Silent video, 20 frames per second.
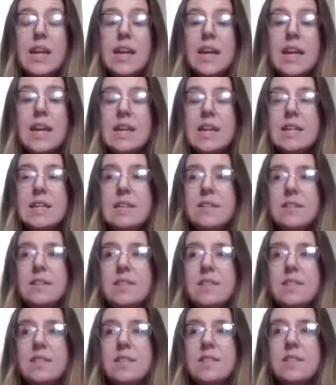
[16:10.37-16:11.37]
And
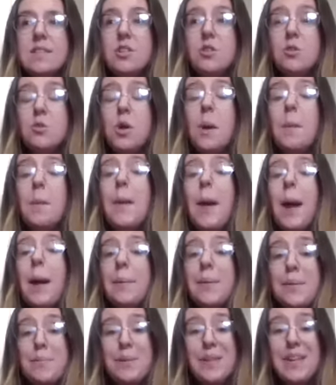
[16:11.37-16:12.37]
you are
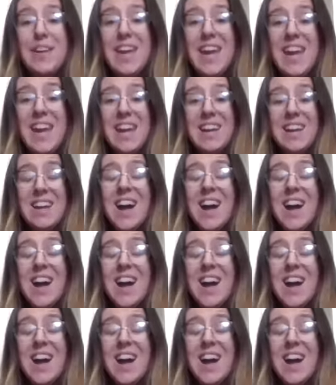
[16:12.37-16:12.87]
probably